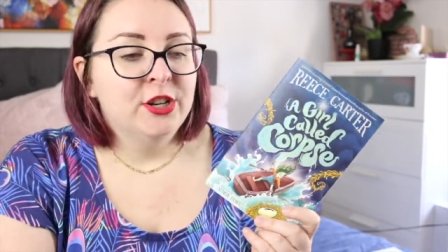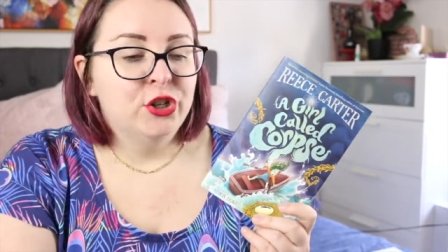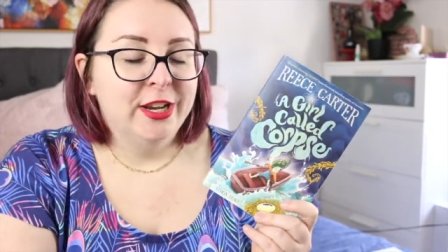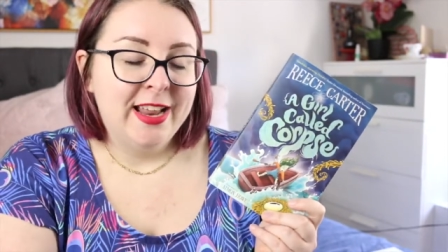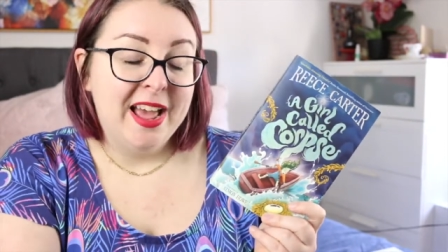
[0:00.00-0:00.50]

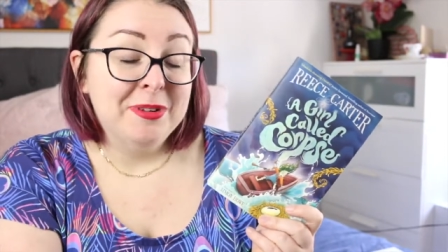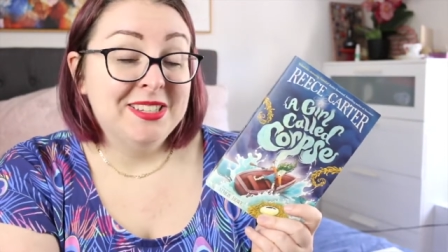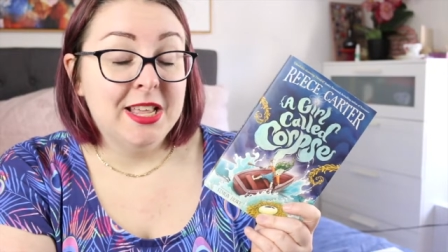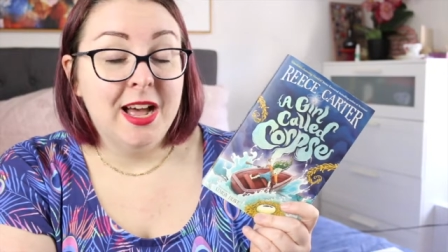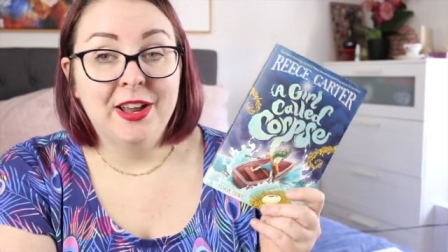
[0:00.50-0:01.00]
She inhabits
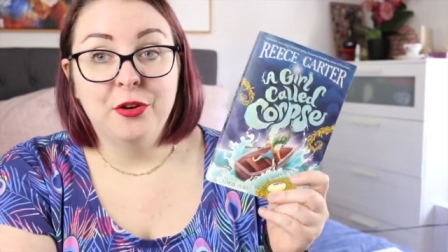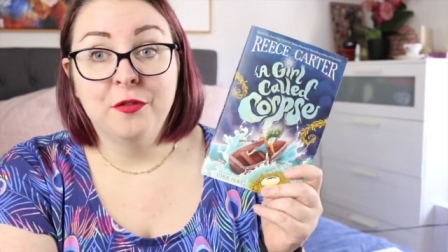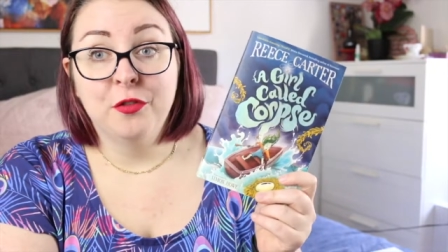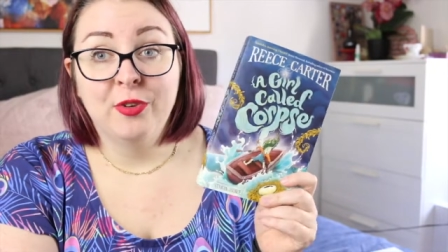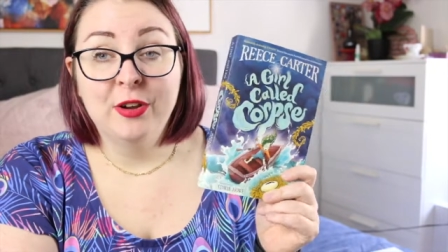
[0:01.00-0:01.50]
the hut
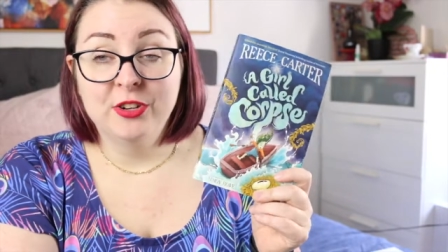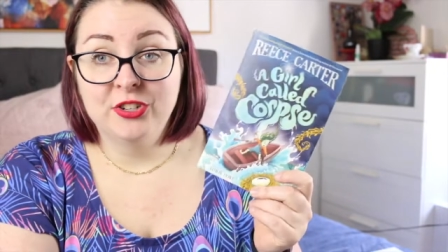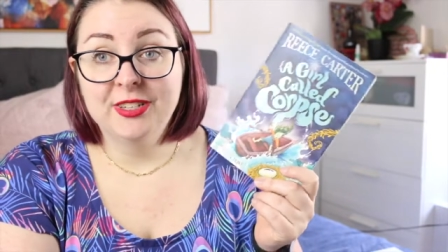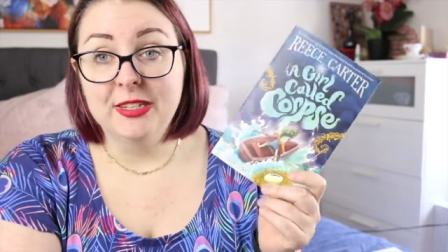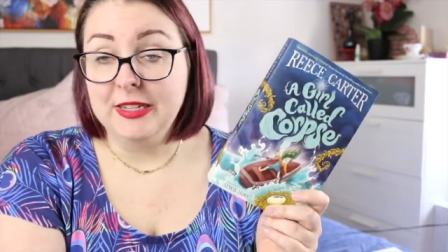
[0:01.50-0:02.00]
of three
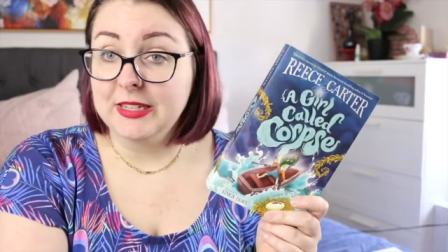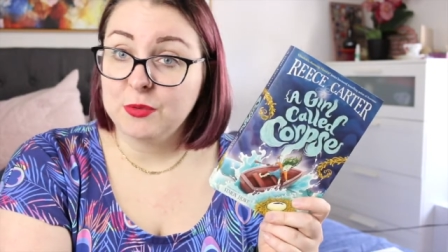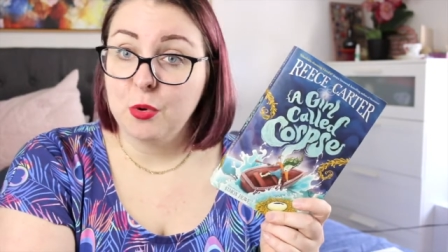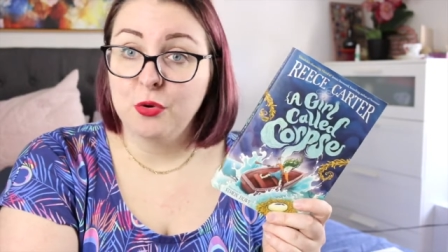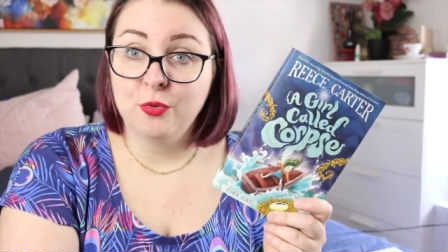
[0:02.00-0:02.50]
witches and in
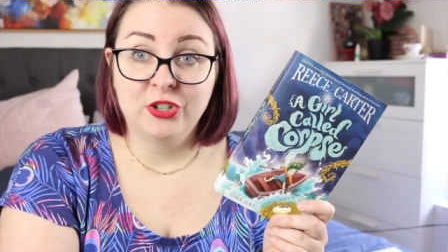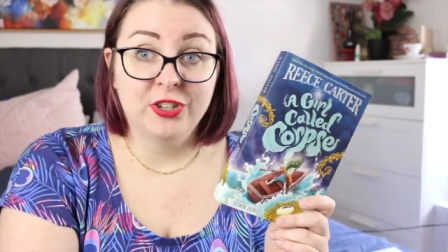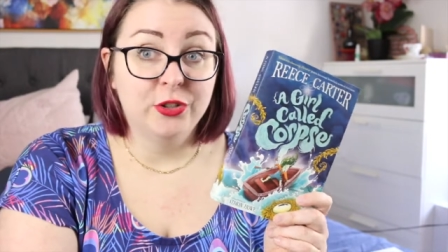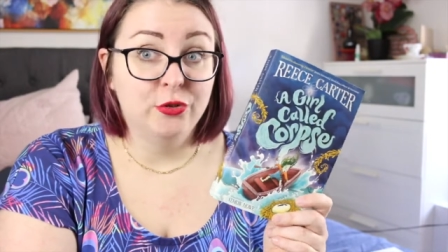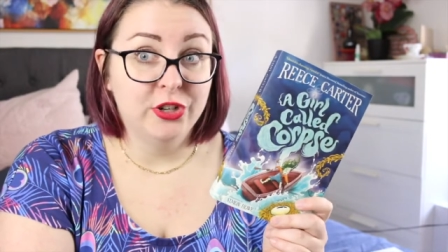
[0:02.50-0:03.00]
this world
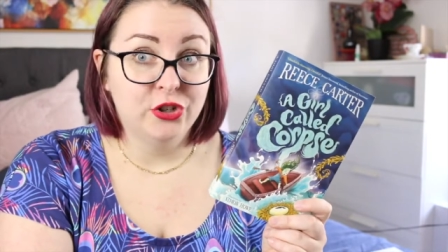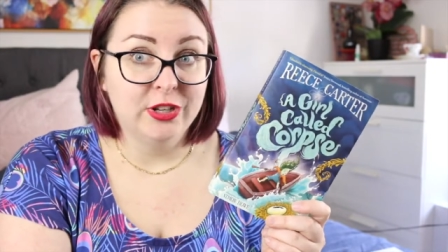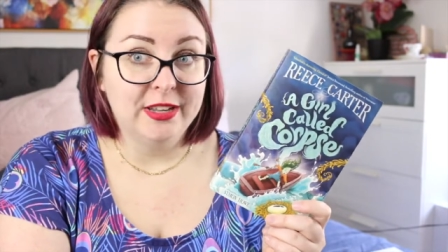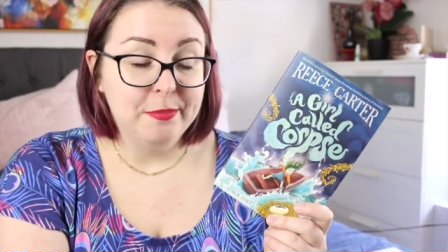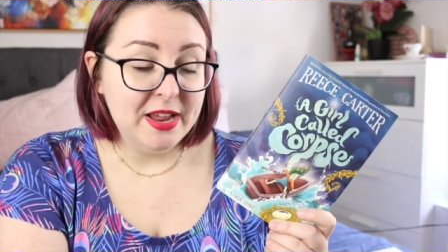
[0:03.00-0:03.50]
witches are
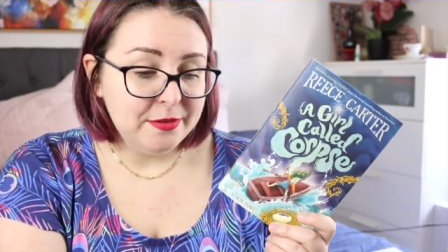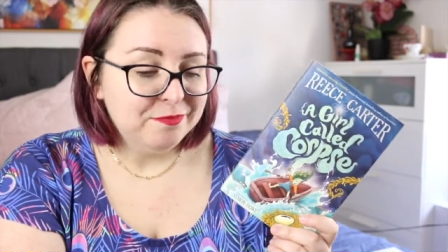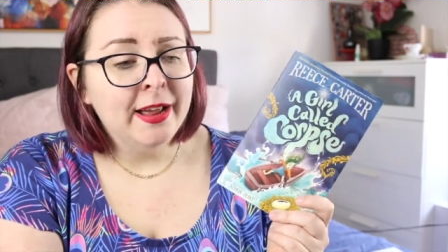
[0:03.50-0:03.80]
traditionally men